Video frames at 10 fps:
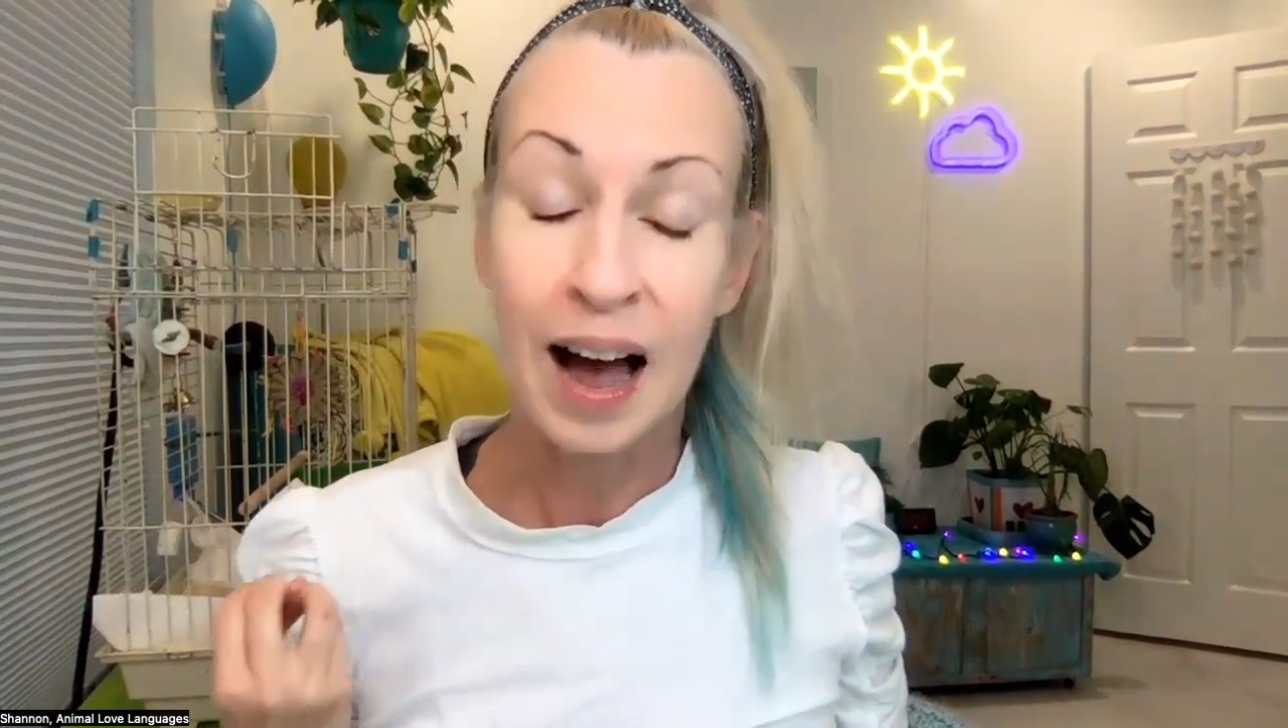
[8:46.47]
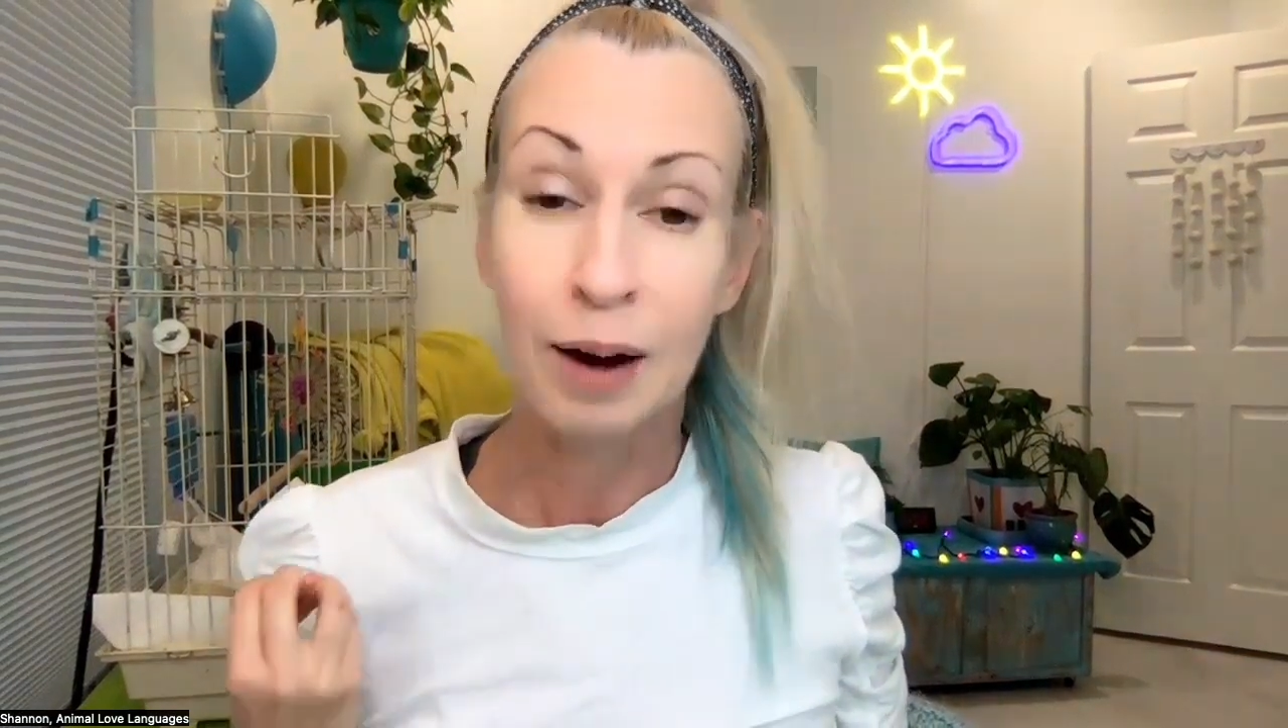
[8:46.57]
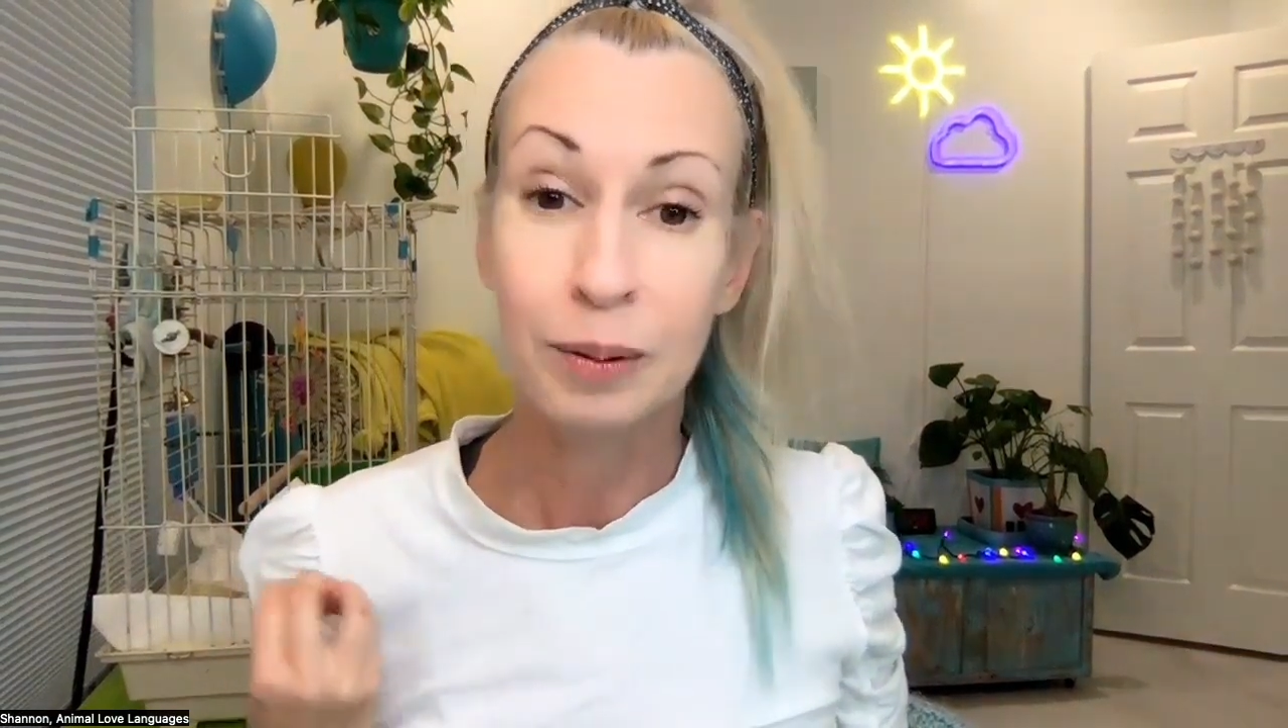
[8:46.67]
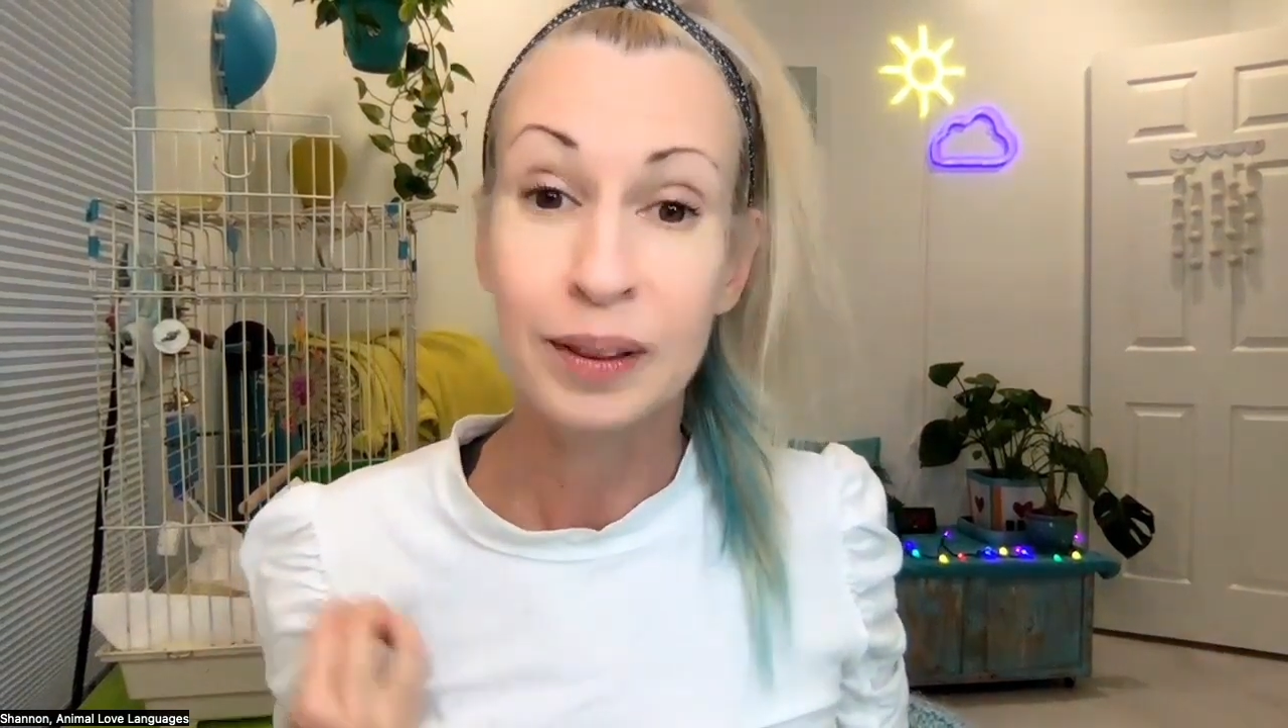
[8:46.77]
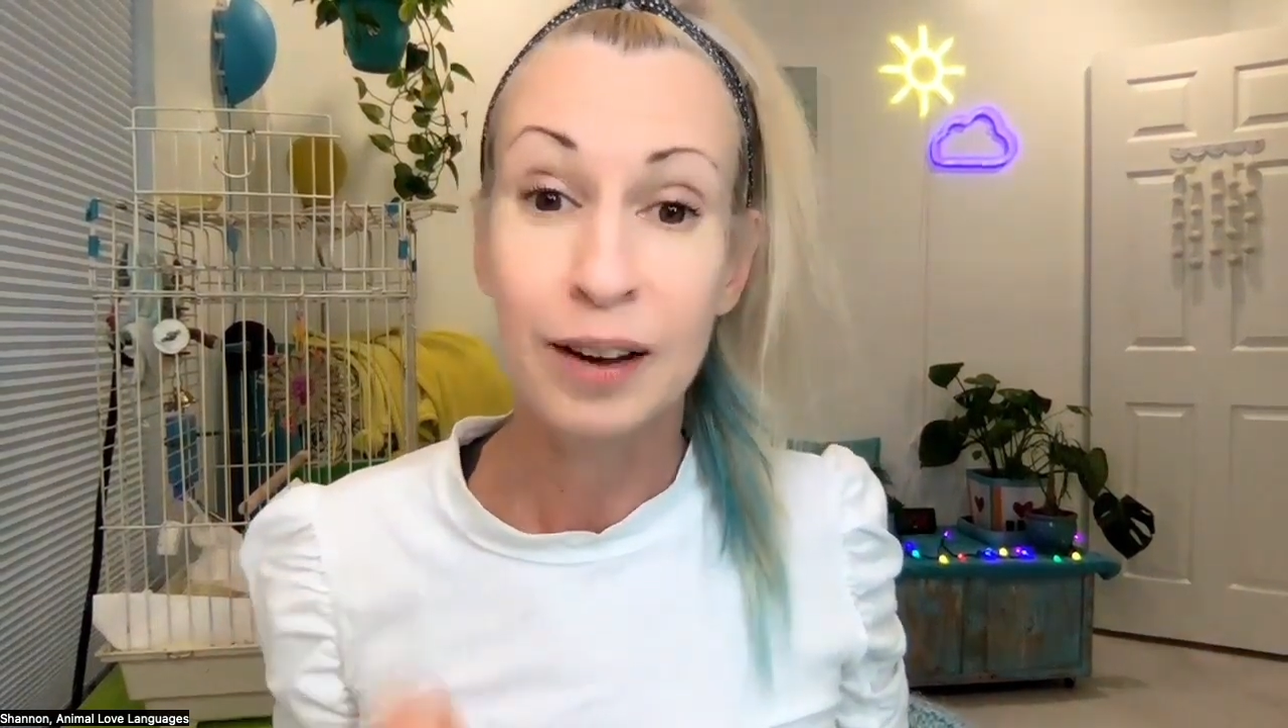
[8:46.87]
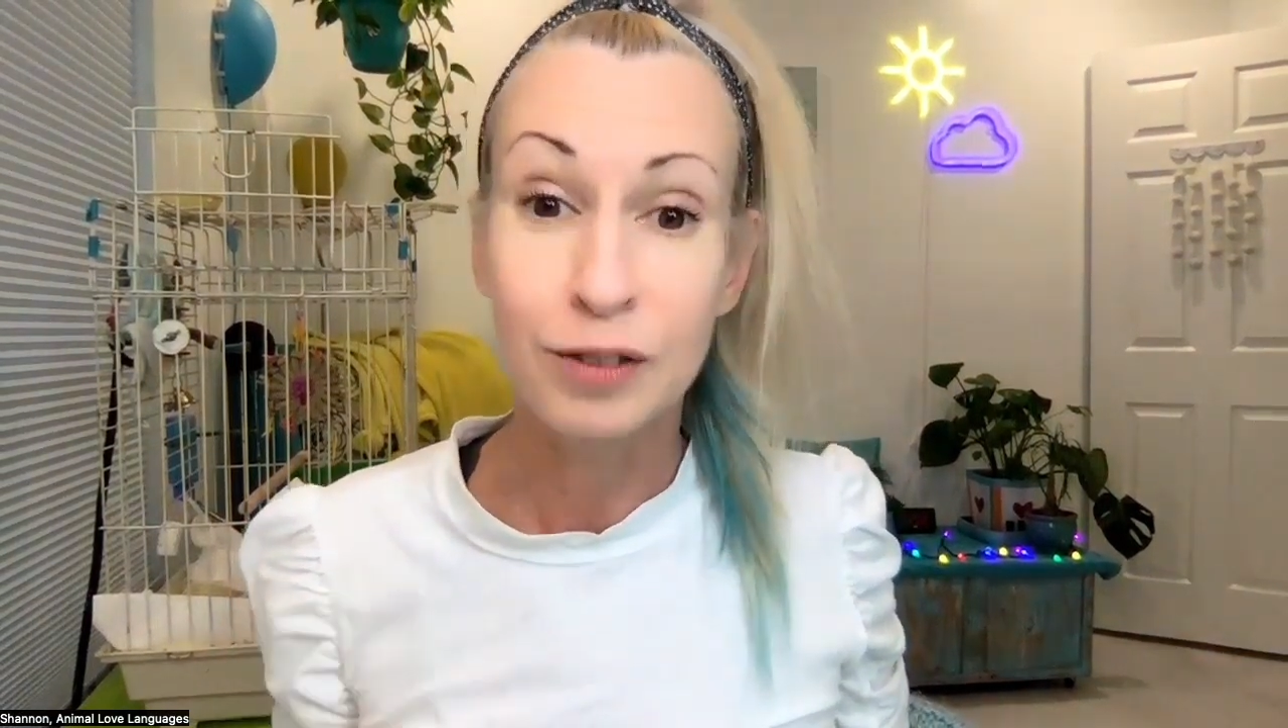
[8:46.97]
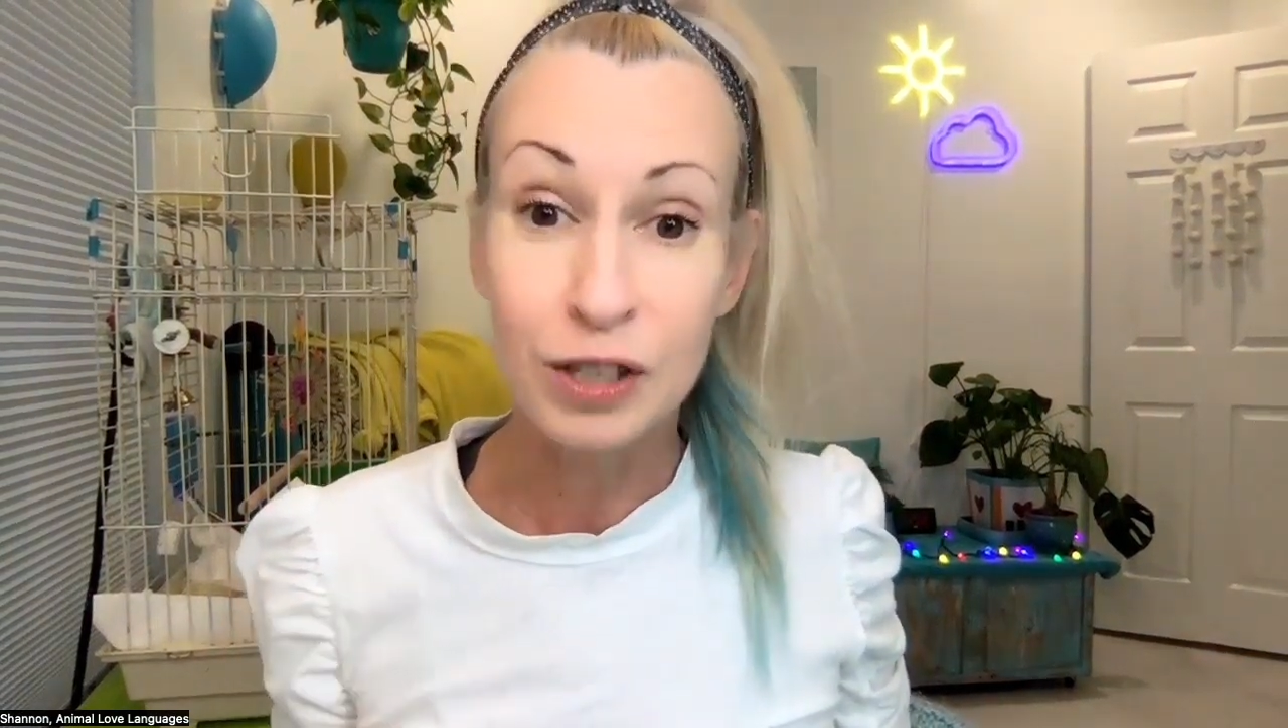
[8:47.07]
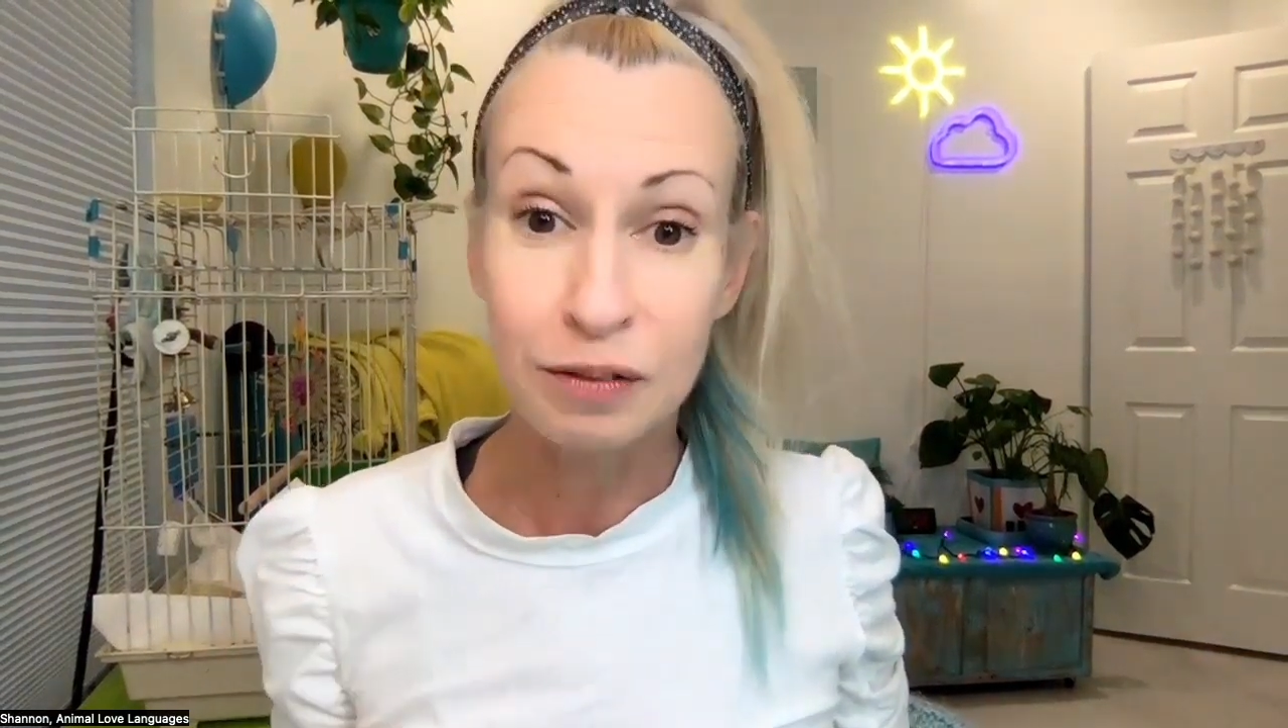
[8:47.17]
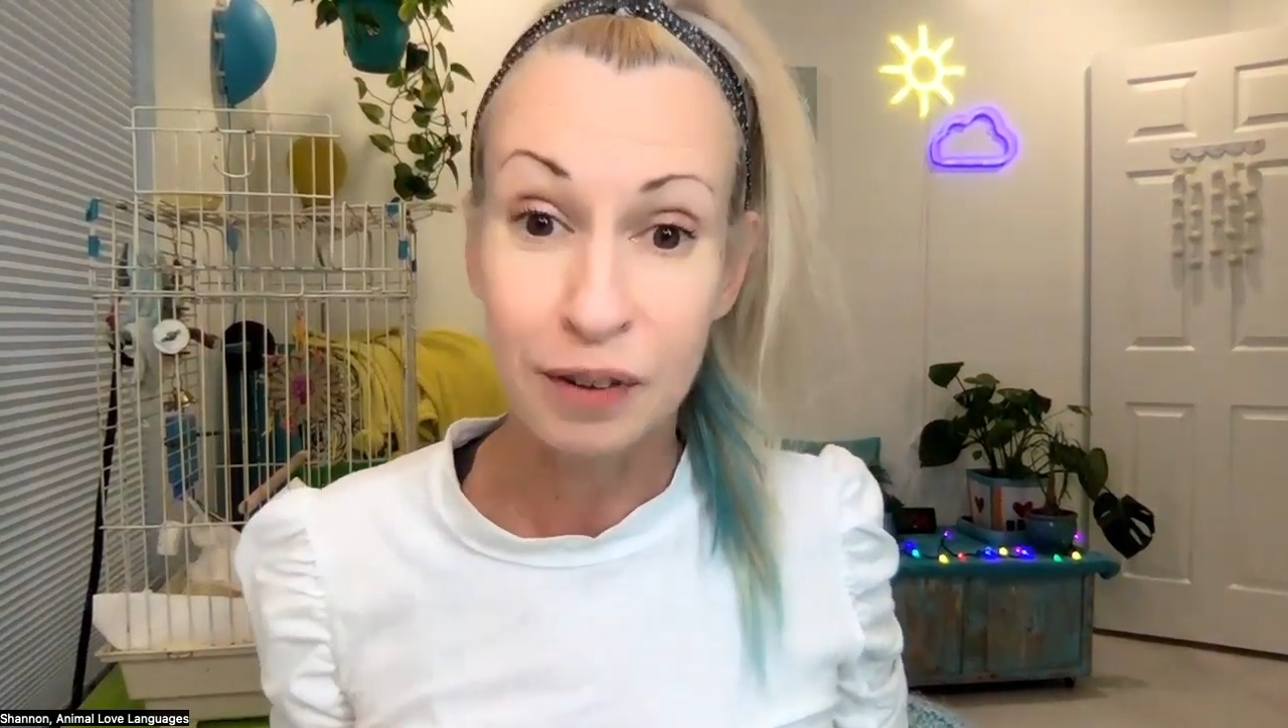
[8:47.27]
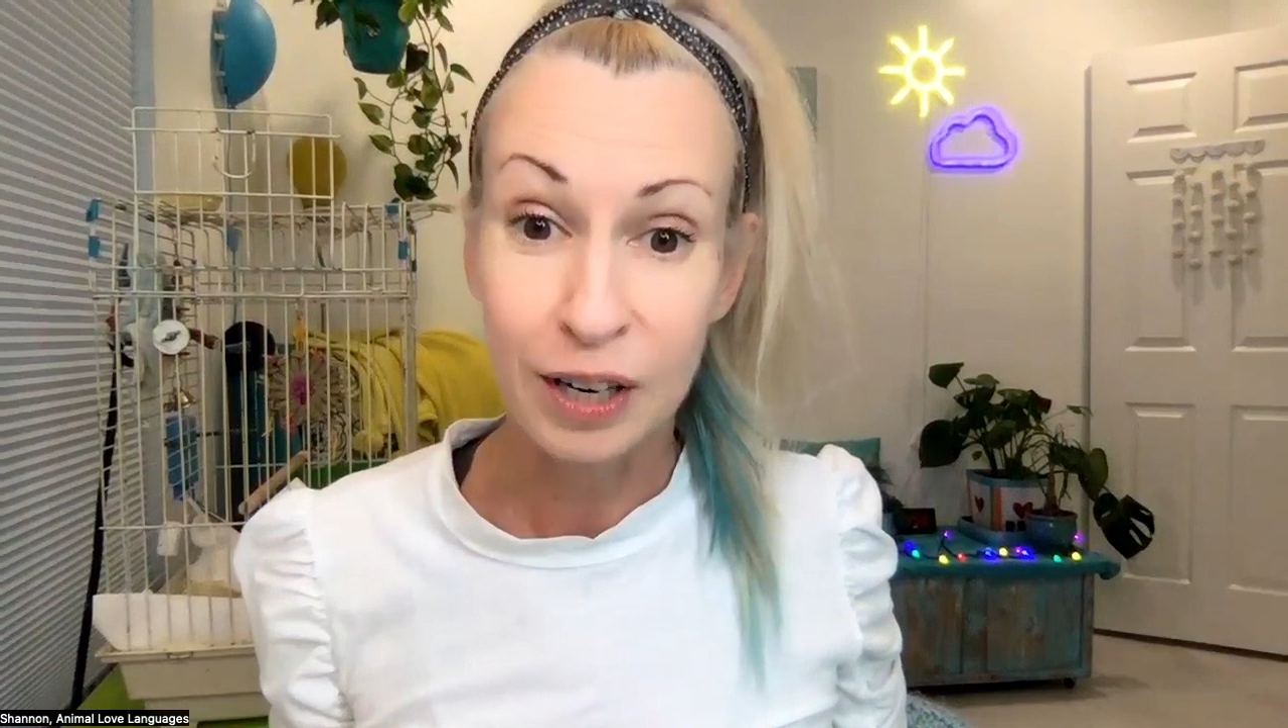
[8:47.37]
I would love
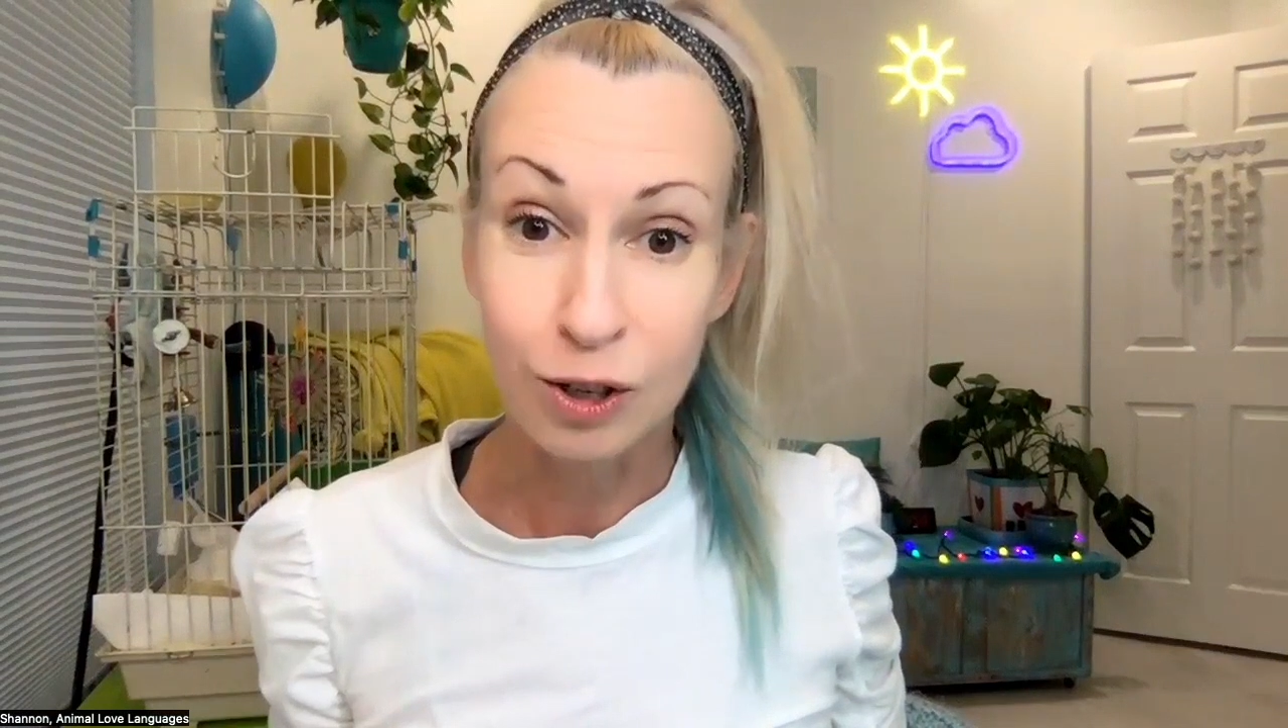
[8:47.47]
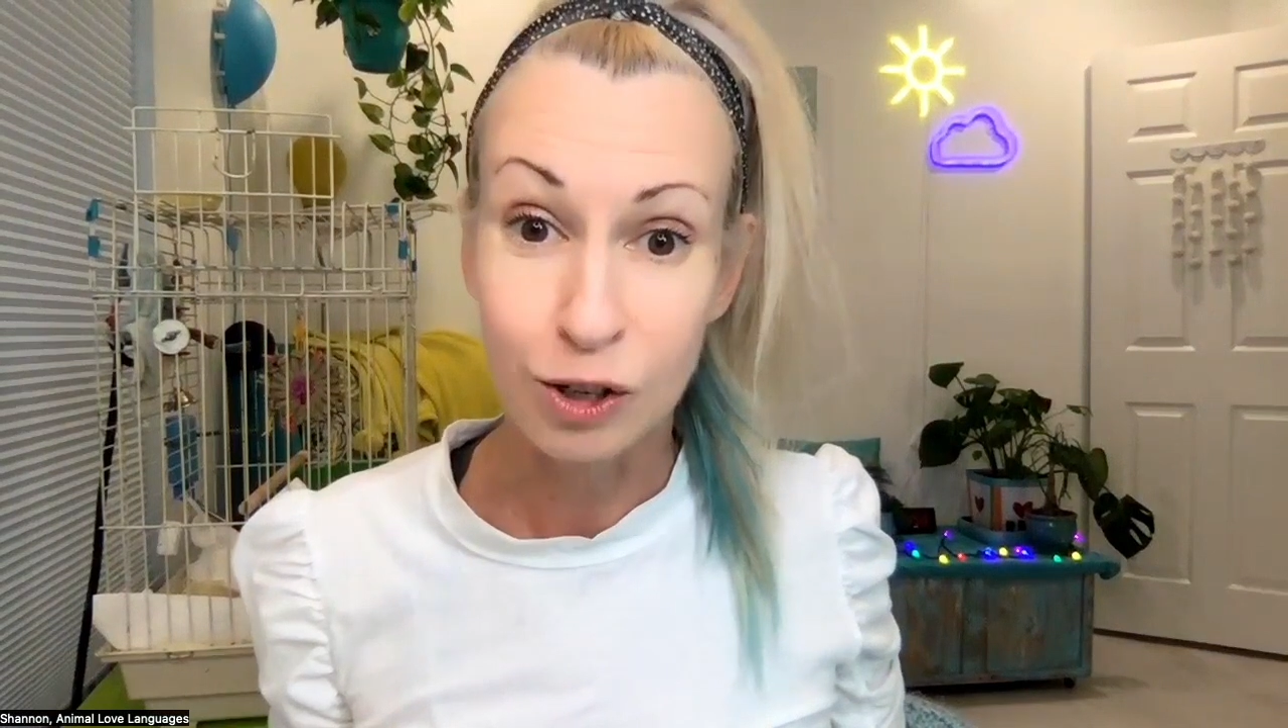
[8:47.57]
to invite